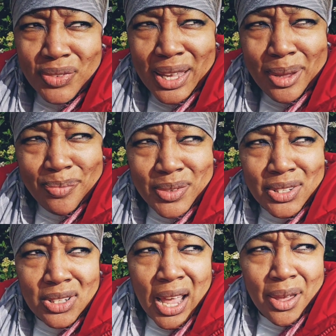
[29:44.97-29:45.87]
Yeah,
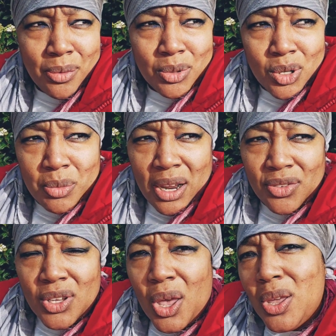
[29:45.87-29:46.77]
this is how he was coming
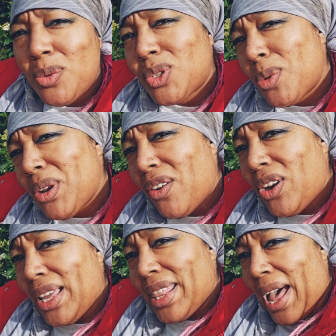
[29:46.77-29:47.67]
off. So he was coming
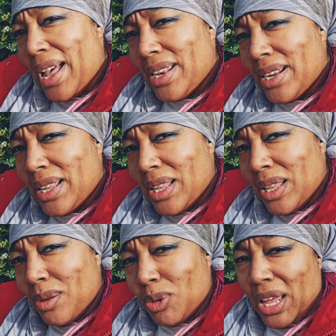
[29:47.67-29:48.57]
off like that,
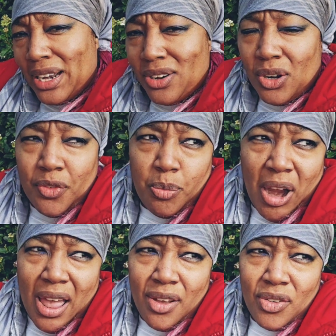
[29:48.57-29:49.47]
but then in another
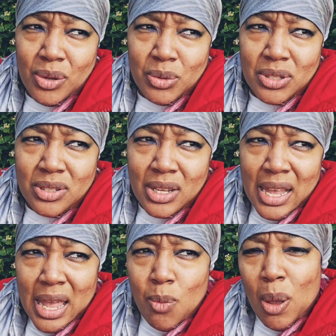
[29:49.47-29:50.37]
breath,
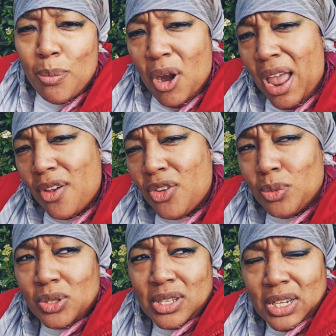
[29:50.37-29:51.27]
in one breath
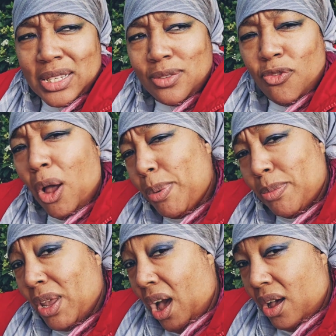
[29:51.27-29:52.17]
he was like
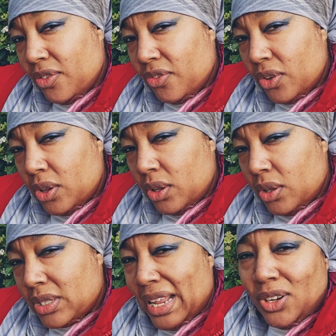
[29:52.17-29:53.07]
fobbing me off,
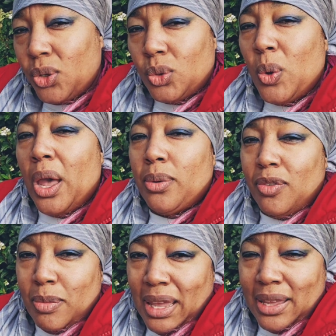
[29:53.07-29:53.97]
saying he couldn't work
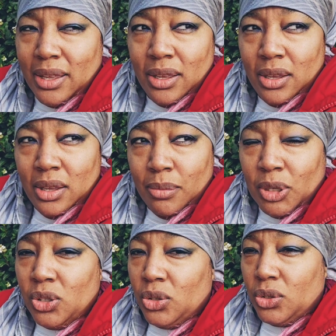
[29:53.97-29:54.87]
with me
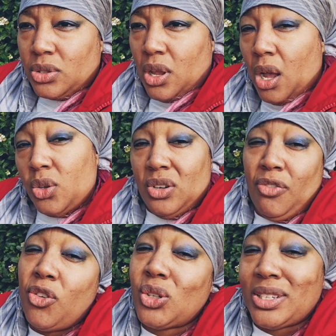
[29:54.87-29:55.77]
because I couldn't
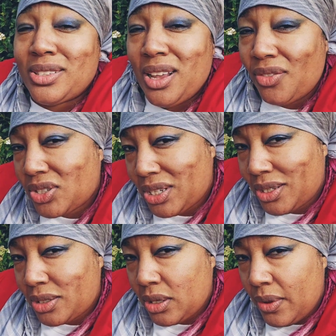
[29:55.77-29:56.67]
afford his
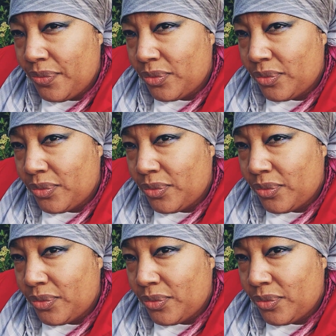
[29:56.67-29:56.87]
services.